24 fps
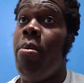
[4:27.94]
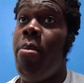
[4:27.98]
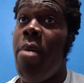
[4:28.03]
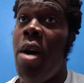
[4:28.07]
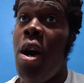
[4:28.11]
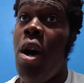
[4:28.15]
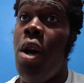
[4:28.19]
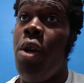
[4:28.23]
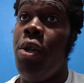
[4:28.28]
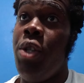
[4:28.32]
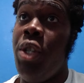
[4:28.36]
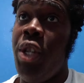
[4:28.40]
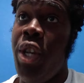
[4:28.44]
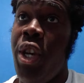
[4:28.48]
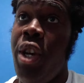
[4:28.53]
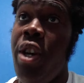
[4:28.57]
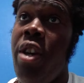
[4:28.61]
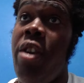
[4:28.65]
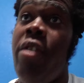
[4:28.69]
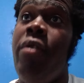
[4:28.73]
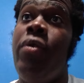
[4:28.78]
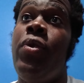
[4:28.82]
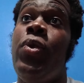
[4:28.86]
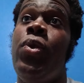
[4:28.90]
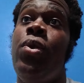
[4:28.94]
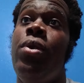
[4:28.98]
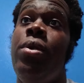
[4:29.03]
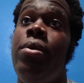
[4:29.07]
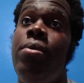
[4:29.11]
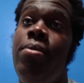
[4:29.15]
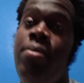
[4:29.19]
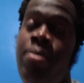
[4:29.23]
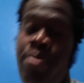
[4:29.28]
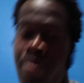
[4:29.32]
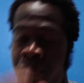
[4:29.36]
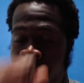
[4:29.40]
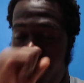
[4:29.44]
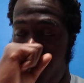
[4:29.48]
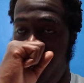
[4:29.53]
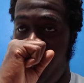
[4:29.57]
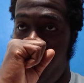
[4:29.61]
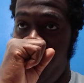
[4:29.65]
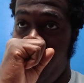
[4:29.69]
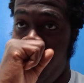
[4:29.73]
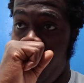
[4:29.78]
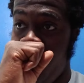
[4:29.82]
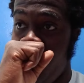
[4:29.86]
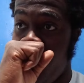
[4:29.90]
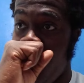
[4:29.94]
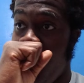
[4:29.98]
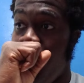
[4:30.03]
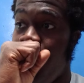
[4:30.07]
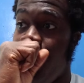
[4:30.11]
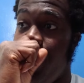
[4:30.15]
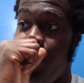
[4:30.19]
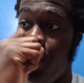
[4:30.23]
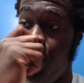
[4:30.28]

the Maldives. you know